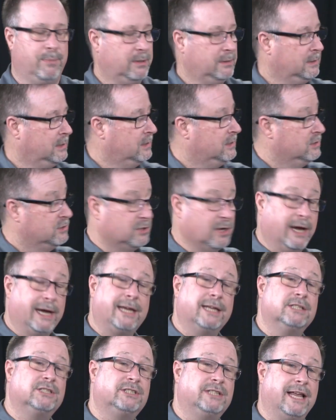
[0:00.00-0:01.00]
So I
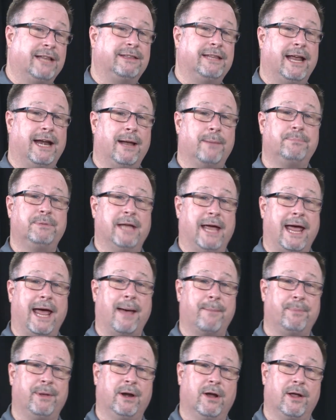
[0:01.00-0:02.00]
can set that up to
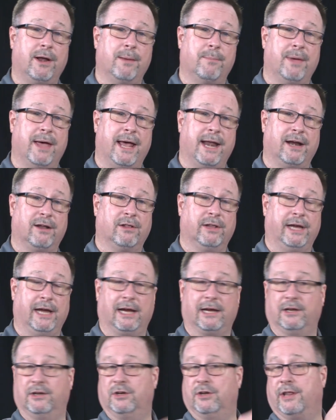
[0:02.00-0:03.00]
happen automatically. I
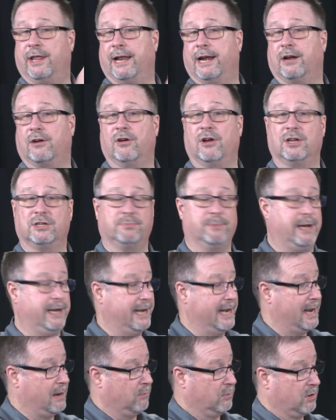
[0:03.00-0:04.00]
can do that across my
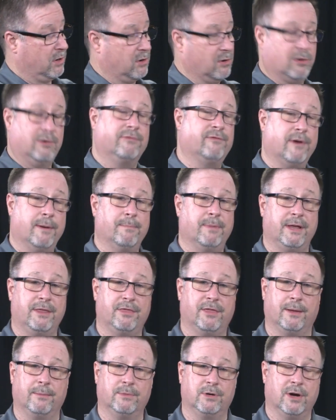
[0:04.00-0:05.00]
network or from my
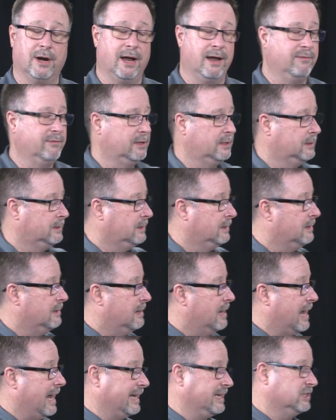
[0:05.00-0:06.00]
thumb drive.
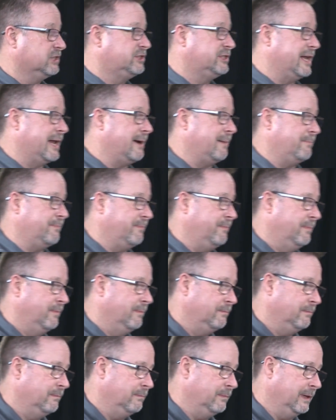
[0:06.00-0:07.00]
I can set up
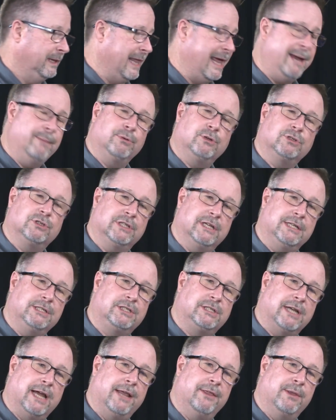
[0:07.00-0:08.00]
labels
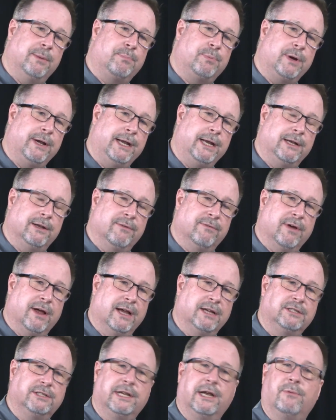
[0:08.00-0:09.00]
inside the printing
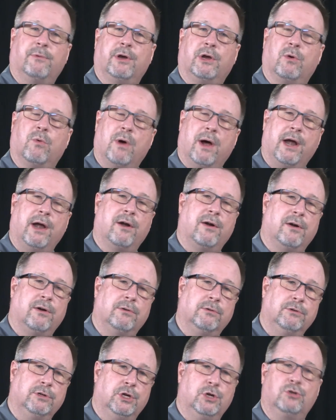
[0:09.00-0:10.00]
device that
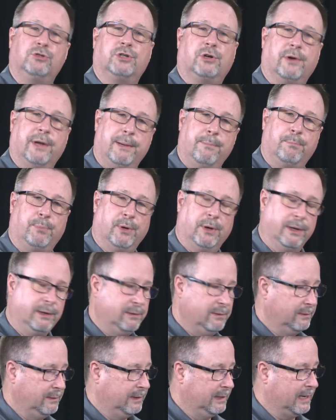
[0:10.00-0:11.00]
require user input,
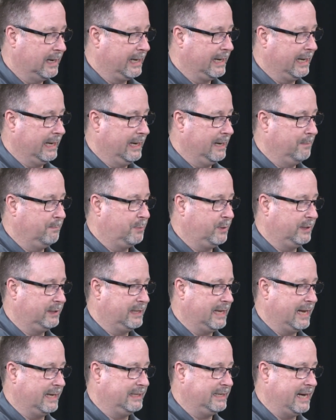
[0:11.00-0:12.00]
and I can input
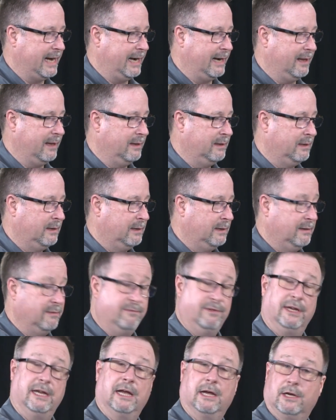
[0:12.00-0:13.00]
that data
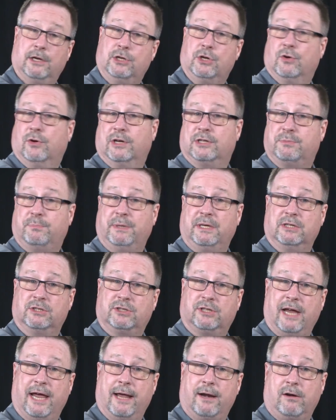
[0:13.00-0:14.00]
via a USB
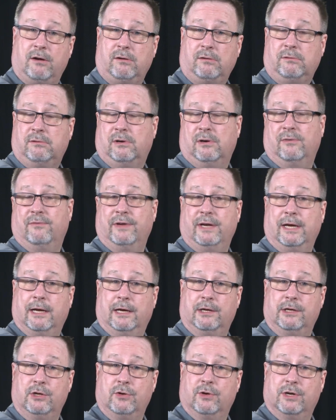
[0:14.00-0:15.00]
scanner or via
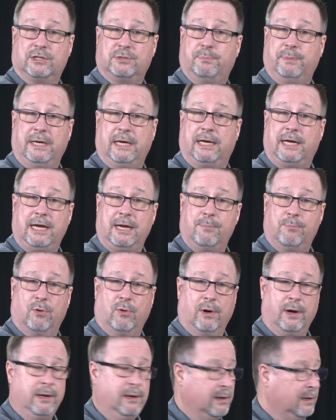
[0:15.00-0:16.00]
a USB
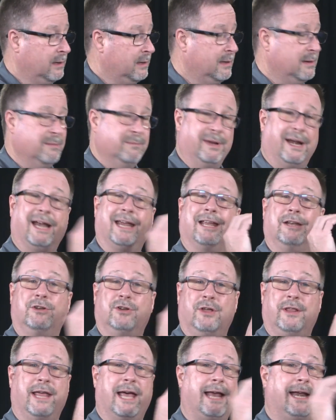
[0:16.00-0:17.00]
keyboard. But I can
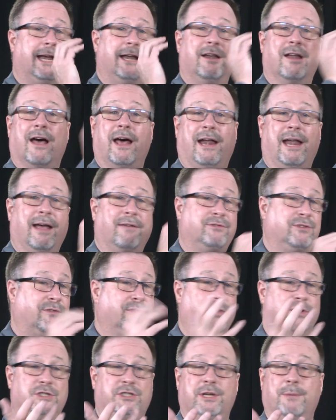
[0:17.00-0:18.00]
do that and not have to,
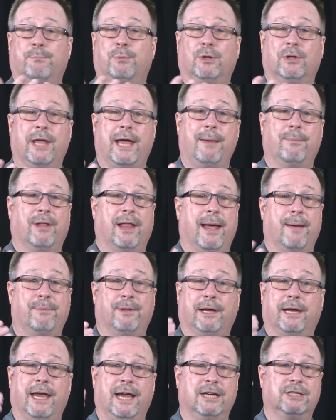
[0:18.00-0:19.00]
for simple label
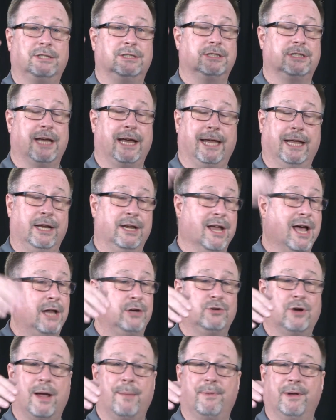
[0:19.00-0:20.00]
applications, I could not
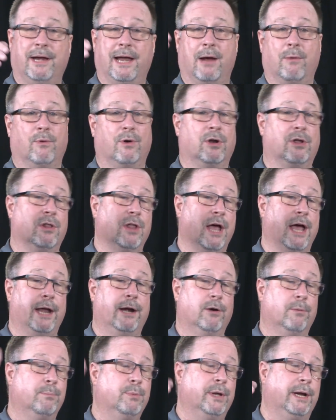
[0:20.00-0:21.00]
drop a network line
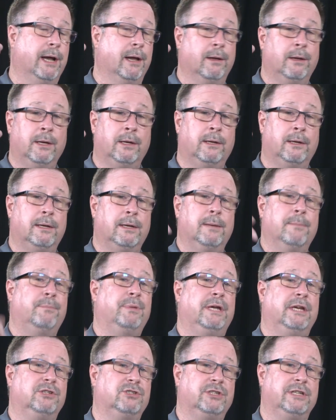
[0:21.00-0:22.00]
or put a
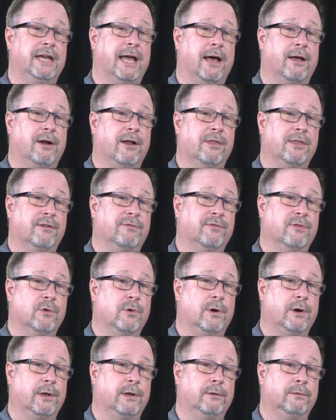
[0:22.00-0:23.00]
PC out on the
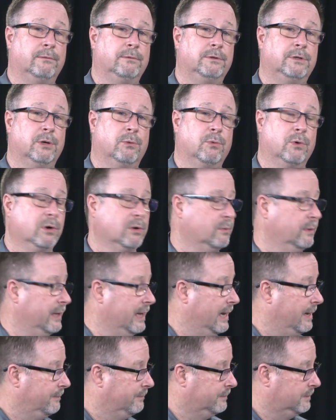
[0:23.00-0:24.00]
floor to work with
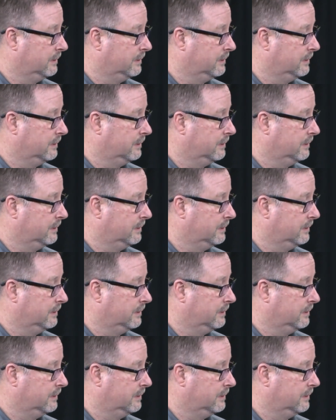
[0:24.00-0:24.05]
that.